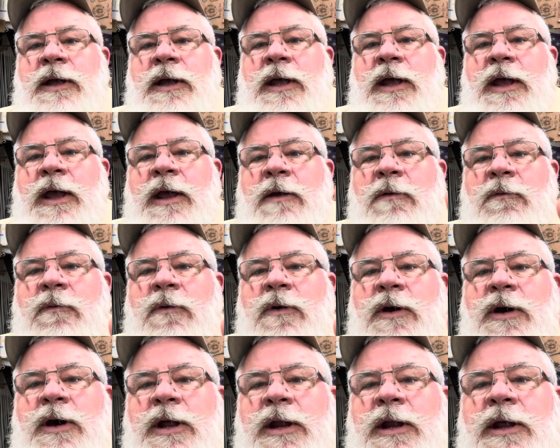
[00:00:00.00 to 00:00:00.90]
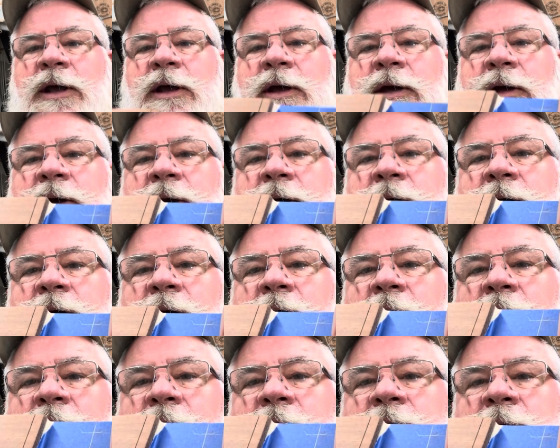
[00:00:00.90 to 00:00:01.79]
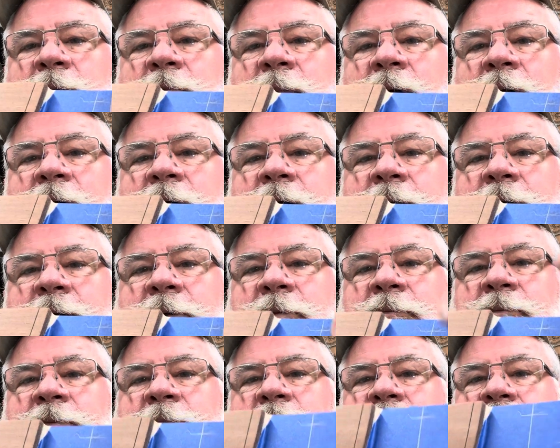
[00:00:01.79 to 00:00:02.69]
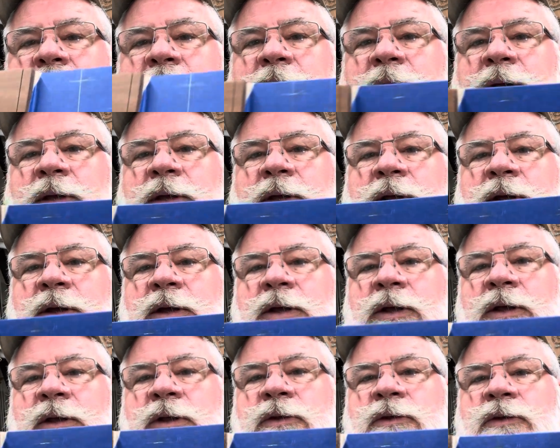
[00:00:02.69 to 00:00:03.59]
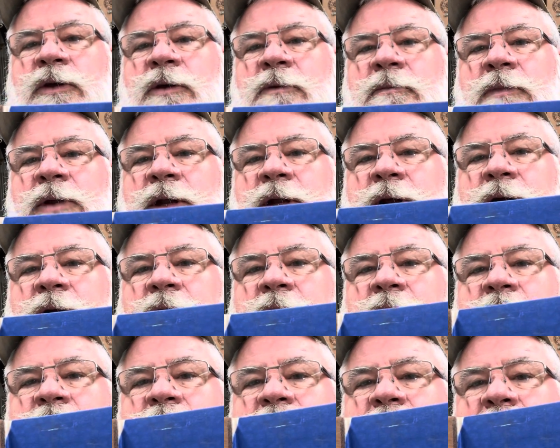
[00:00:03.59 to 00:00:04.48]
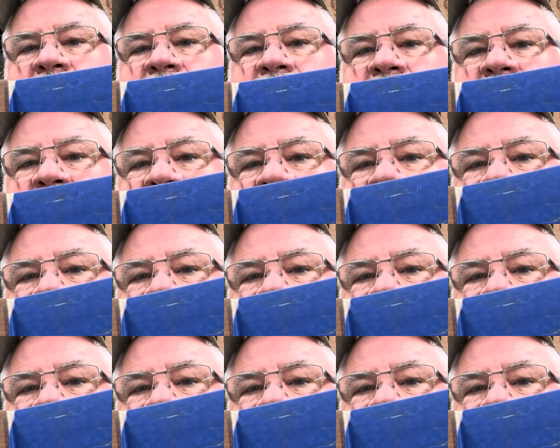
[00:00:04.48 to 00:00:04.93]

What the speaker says: and one on the bottom. So I'm gonna curve my little